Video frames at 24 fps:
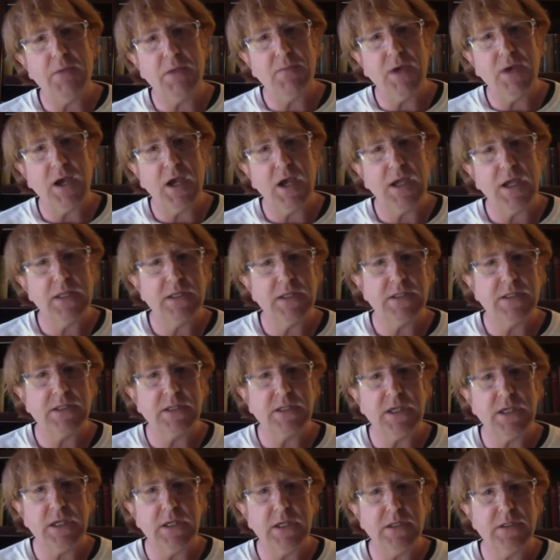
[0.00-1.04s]
behind the
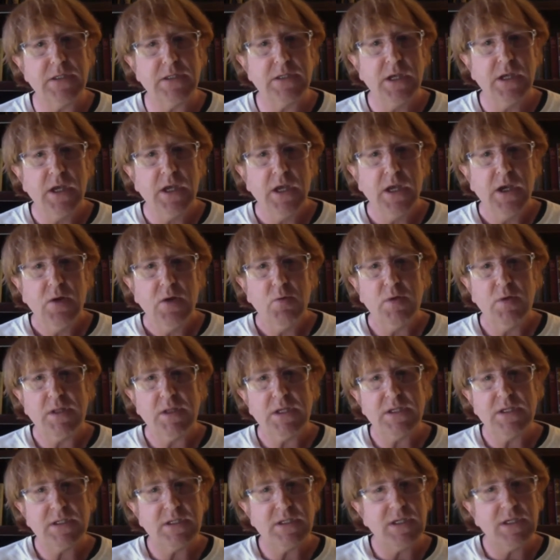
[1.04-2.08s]
scenes with
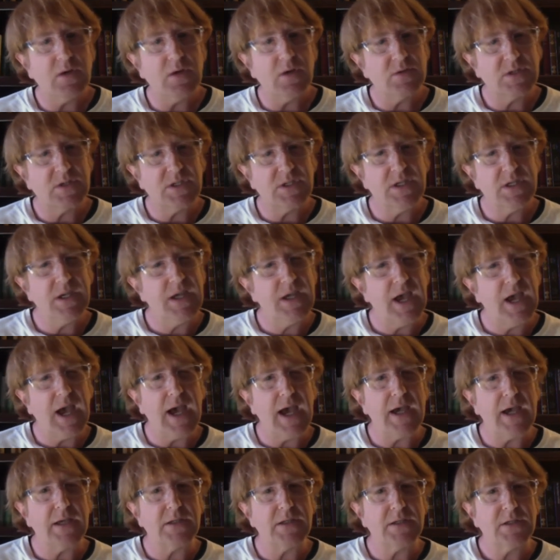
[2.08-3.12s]
these COC
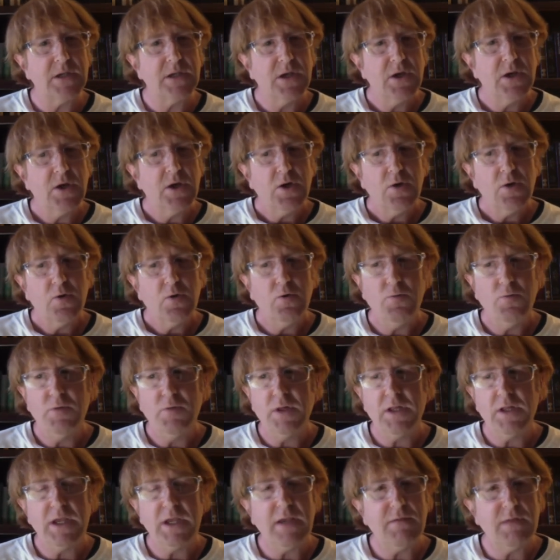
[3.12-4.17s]
guys who
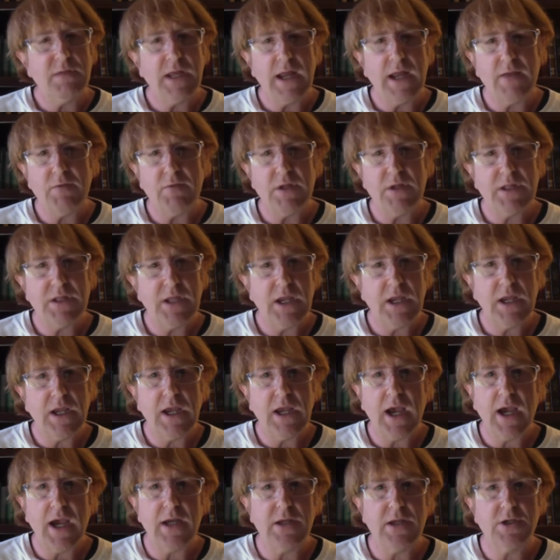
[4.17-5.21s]
believe that everything
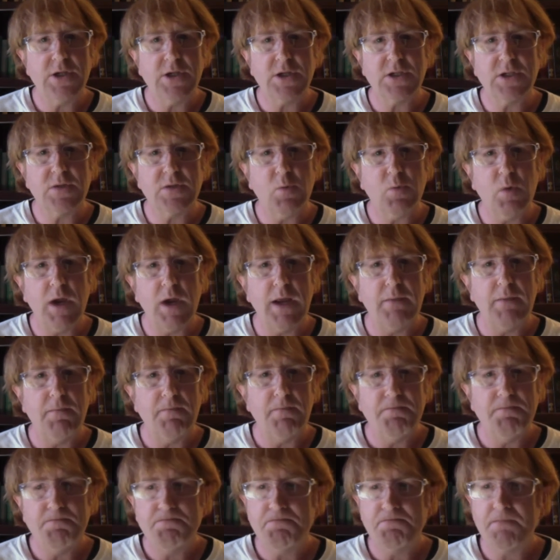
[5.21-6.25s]
kind of just went,
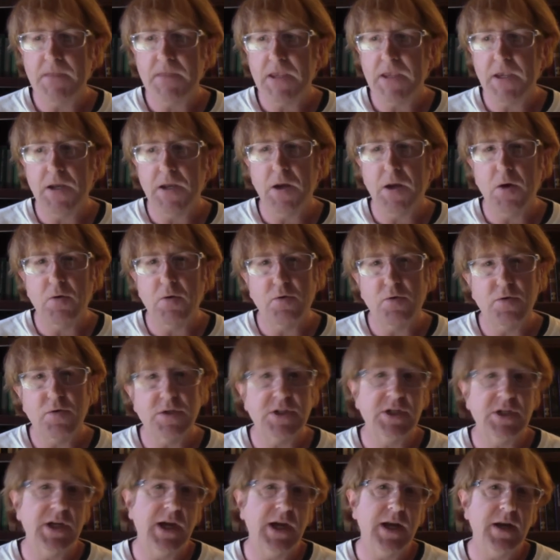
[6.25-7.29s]

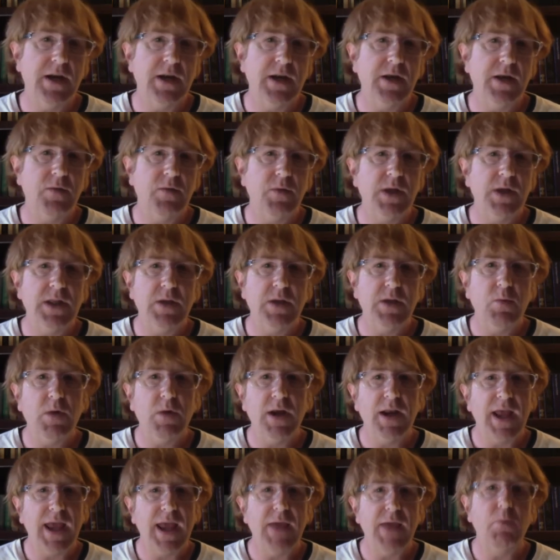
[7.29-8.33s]
Christianity really
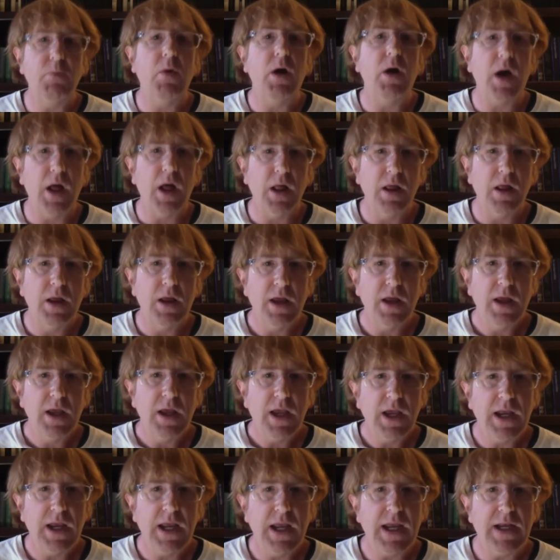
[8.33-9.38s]
went AWOL
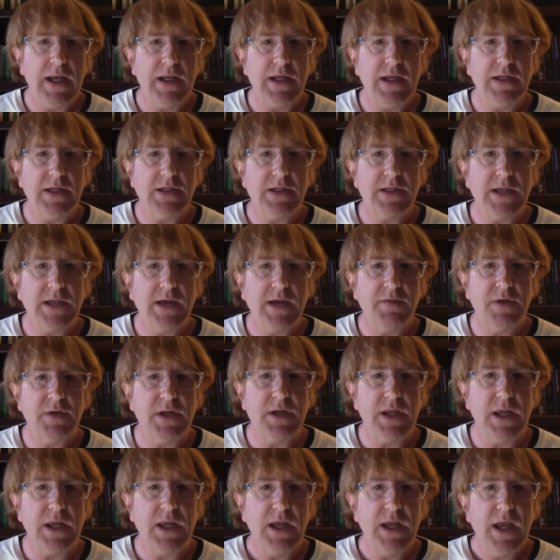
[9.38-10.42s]
in AD
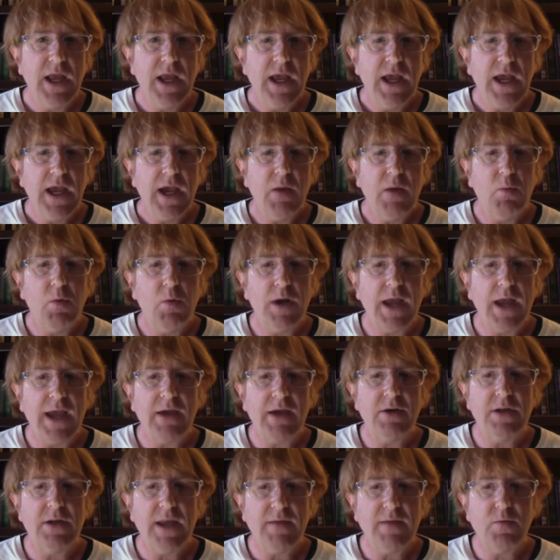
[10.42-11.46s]
70. And what I
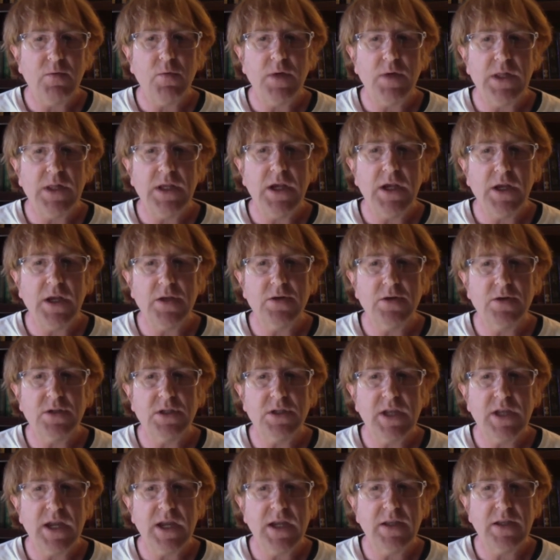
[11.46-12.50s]
could never really
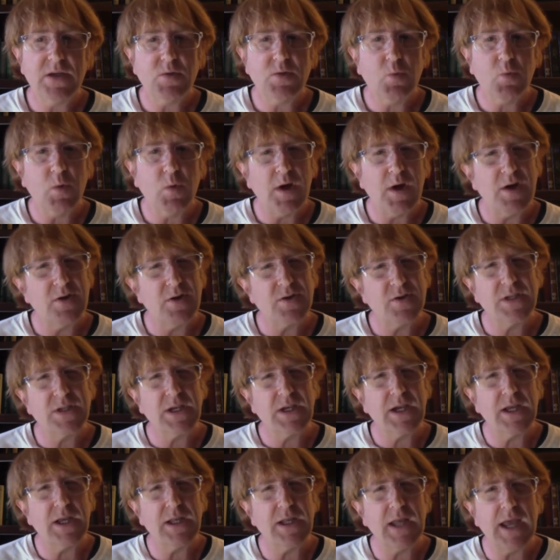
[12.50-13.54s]
understand is, where's the
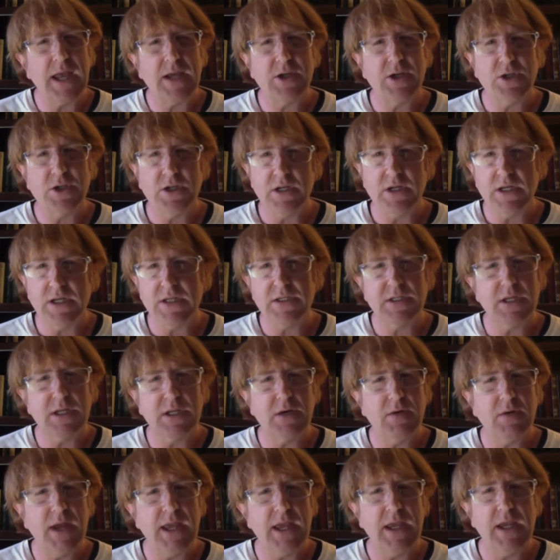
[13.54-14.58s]
connection? Is
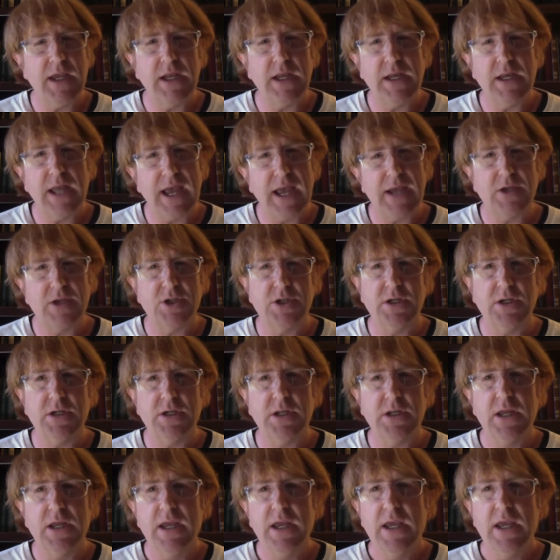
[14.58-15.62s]
there a
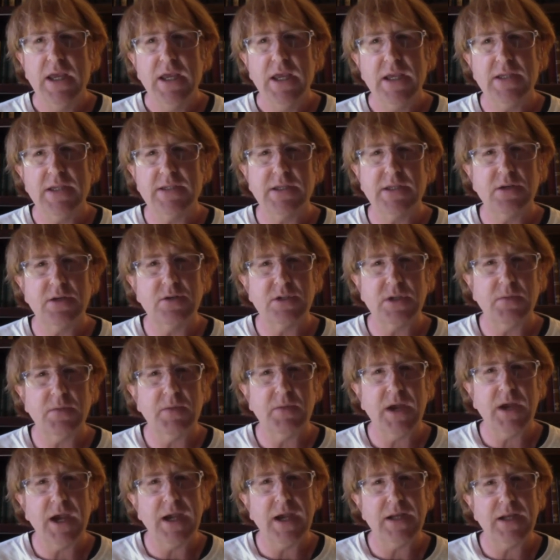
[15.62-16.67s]
connection? Is there some
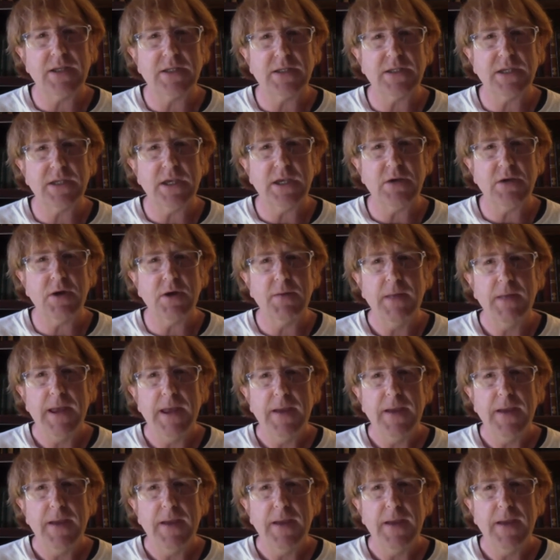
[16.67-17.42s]
kind of secret,